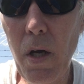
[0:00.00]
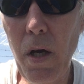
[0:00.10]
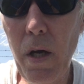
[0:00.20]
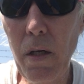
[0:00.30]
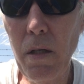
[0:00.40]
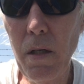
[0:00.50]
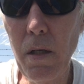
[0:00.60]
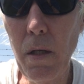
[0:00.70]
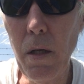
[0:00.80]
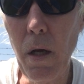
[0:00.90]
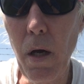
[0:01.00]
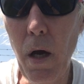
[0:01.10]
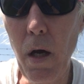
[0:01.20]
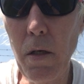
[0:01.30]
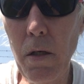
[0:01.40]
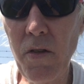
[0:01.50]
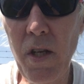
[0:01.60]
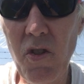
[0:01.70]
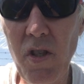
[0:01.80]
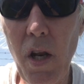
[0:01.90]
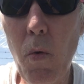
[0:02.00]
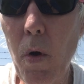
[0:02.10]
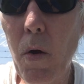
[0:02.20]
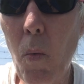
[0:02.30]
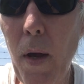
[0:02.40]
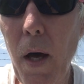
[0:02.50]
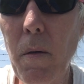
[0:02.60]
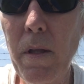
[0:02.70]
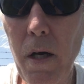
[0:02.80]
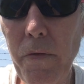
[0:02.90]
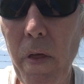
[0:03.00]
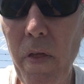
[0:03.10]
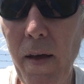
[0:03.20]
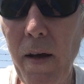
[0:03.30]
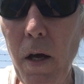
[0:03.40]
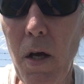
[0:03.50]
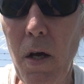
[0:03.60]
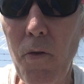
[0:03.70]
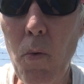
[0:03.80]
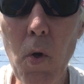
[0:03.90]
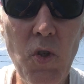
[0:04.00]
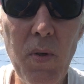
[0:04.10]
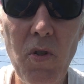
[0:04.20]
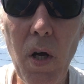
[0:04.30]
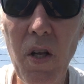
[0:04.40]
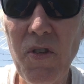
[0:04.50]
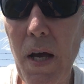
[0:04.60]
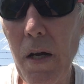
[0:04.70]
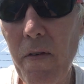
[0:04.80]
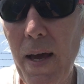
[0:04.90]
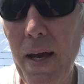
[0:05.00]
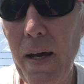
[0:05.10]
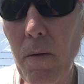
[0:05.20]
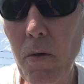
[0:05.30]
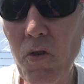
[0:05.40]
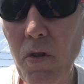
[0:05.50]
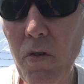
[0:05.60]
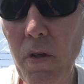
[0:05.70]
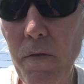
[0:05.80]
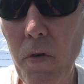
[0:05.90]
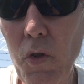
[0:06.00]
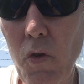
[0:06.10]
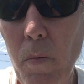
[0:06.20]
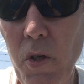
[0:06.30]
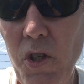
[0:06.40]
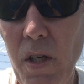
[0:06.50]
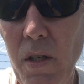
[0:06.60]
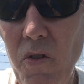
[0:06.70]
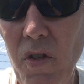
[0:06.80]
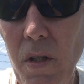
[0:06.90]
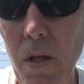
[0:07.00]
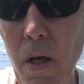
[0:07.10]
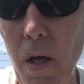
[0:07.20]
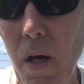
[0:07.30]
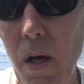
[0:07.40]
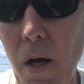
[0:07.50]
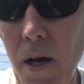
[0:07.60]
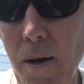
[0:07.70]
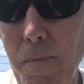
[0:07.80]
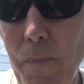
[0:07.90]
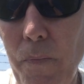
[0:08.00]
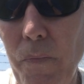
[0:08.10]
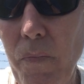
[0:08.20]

not, doesn't necessarily work well with everything. The worst results I ever had was using virtual machines and um,